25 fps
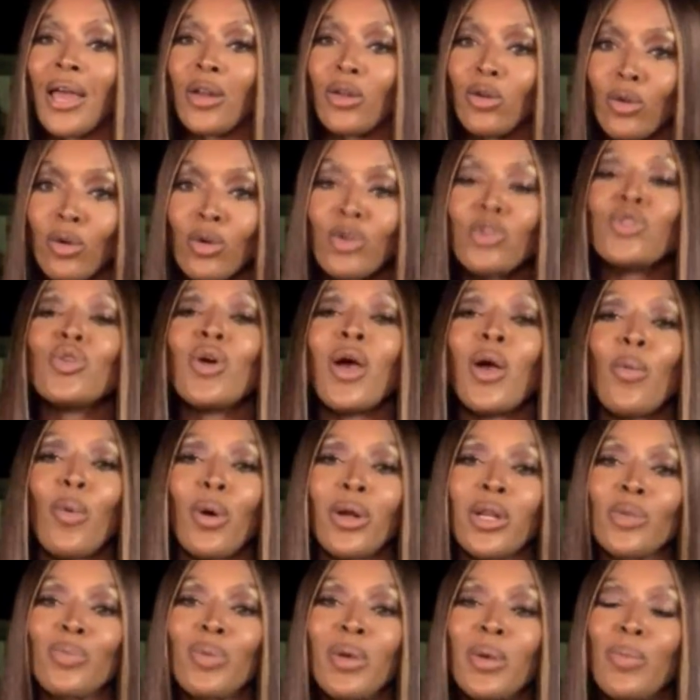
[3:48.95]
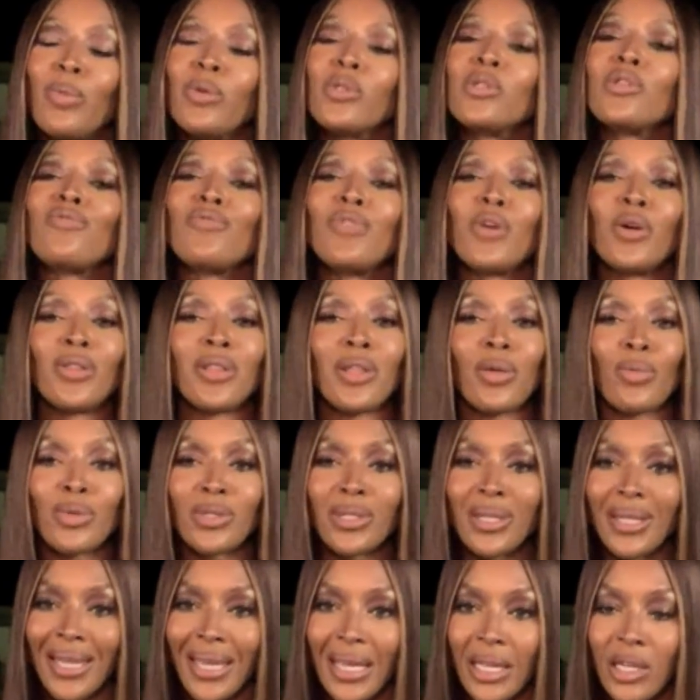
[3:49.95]
And also I wanted people to feel there was
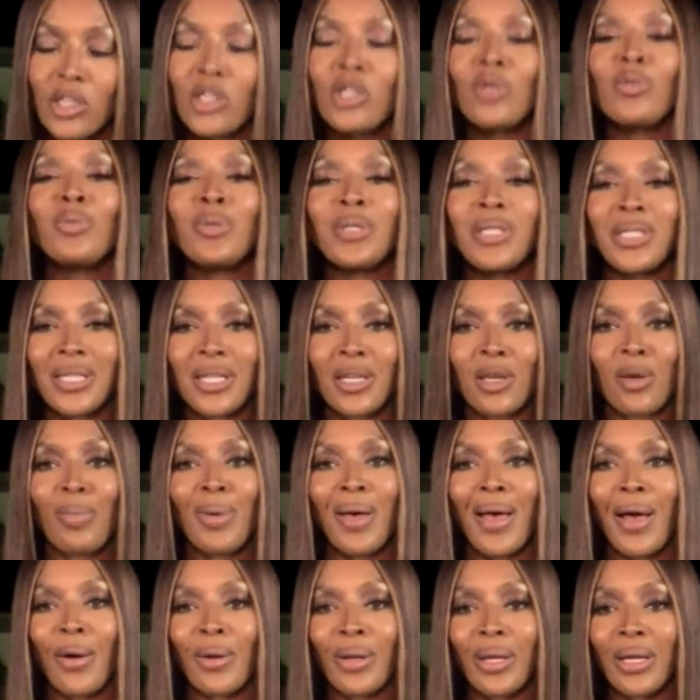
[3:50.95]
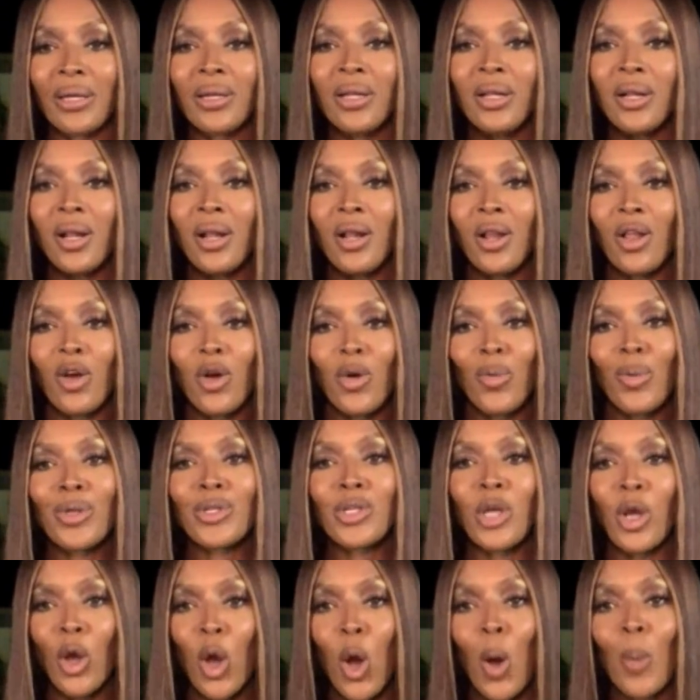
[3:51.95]
an intimacy about it,
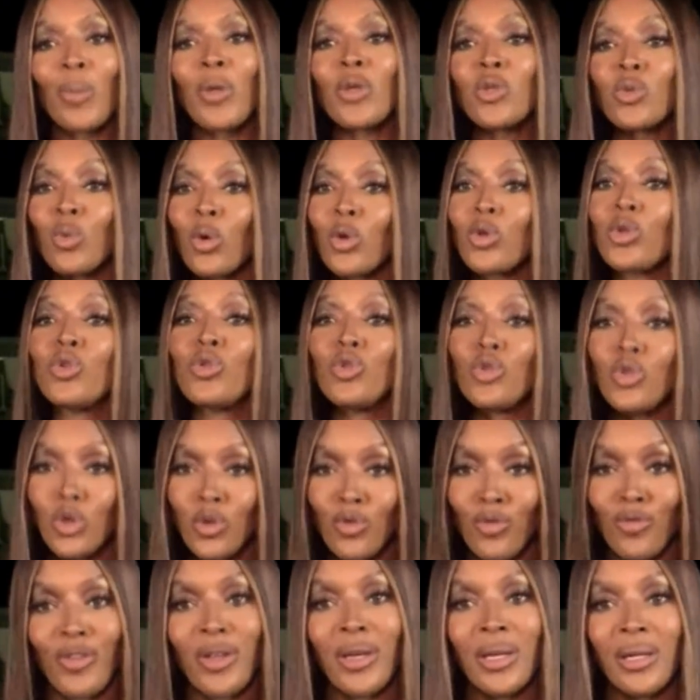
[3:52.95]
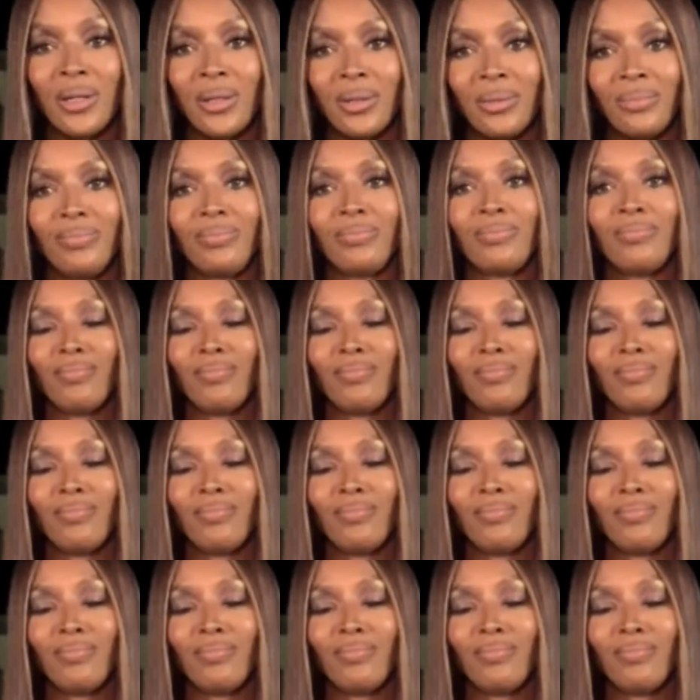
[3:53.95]
which I hope that's what you do feel.